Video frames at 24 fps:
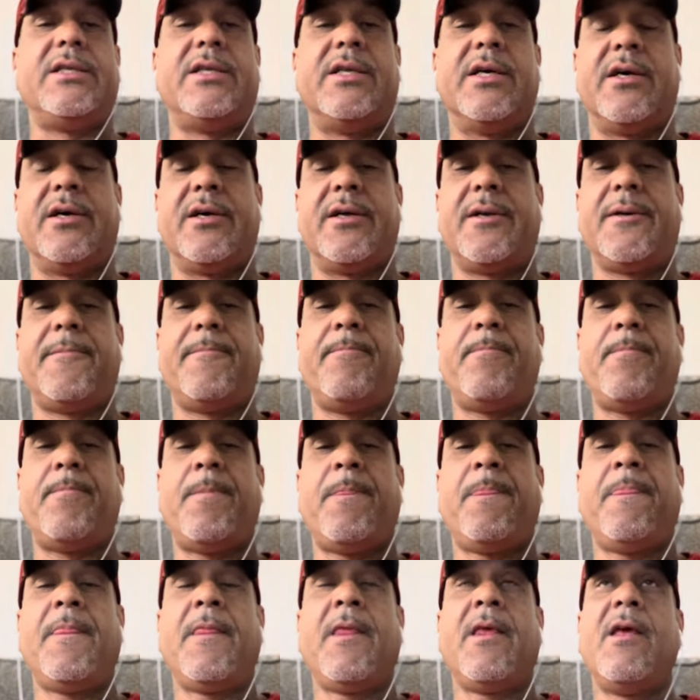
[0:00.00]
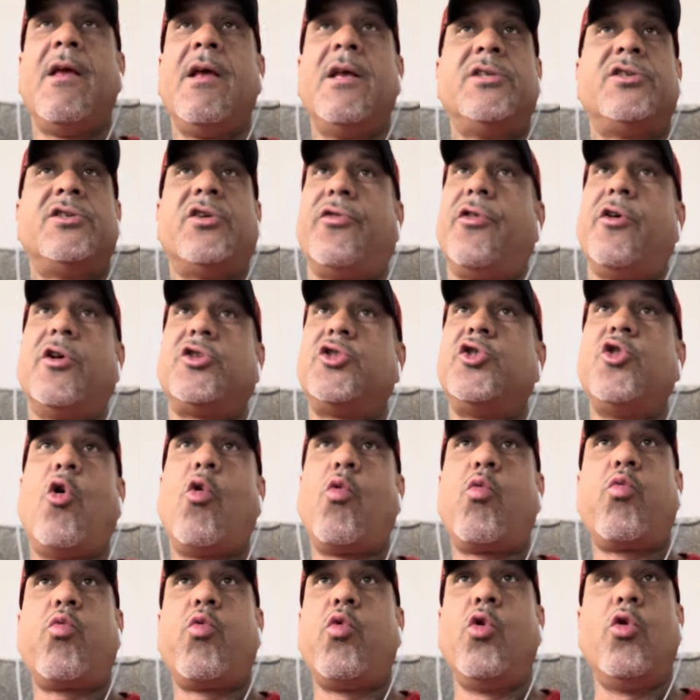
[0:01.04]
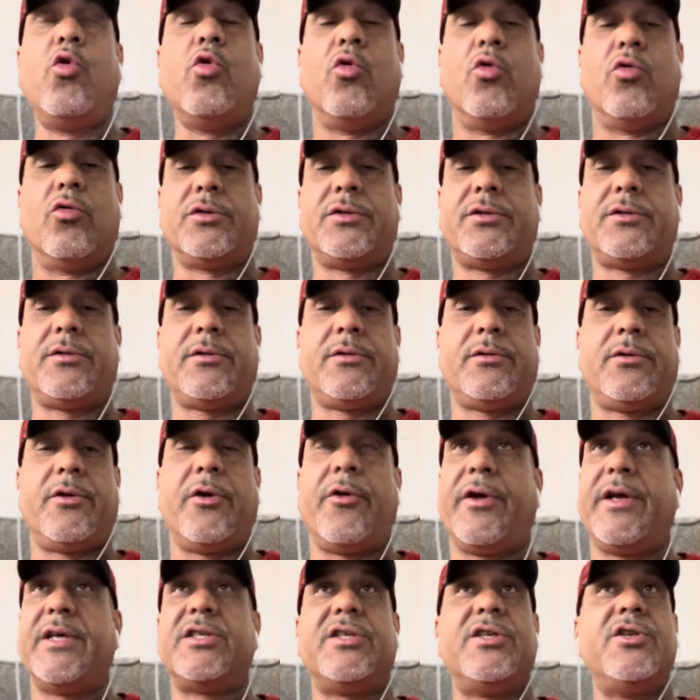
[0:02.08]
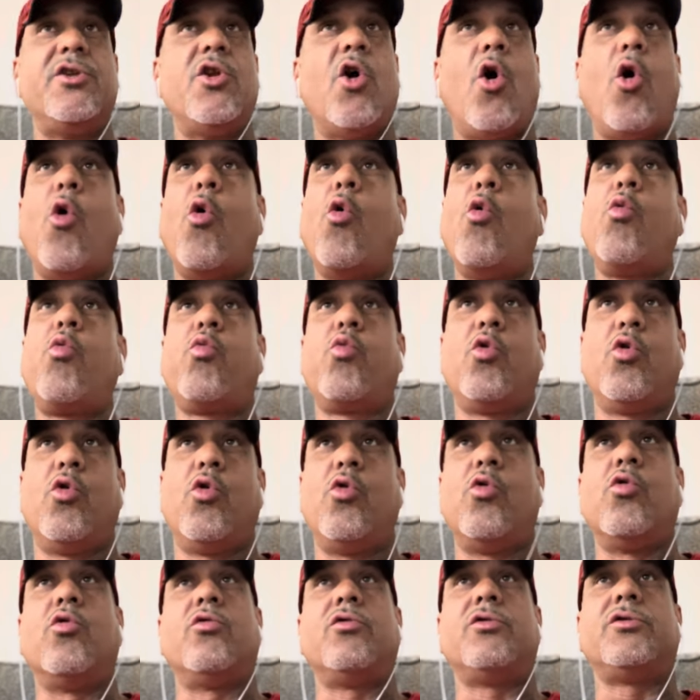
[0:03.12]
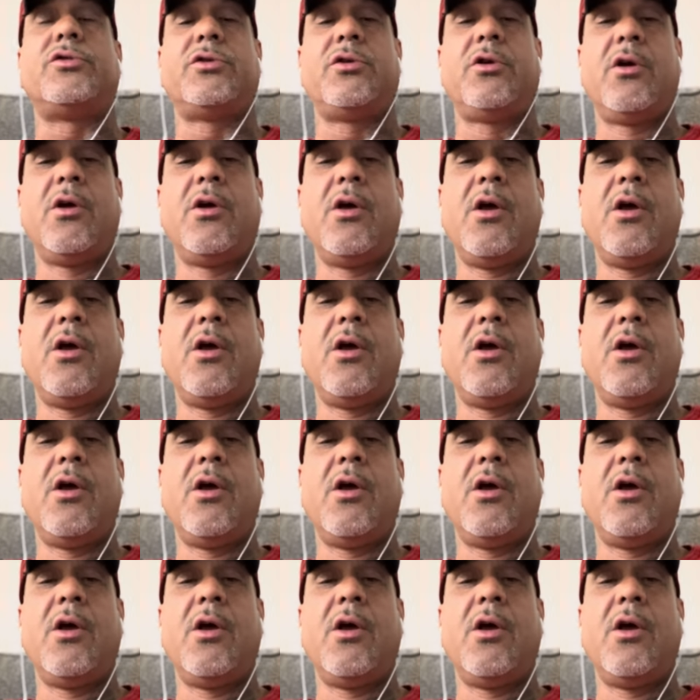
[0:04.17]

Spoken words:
done. So there's no rules. There is no rules.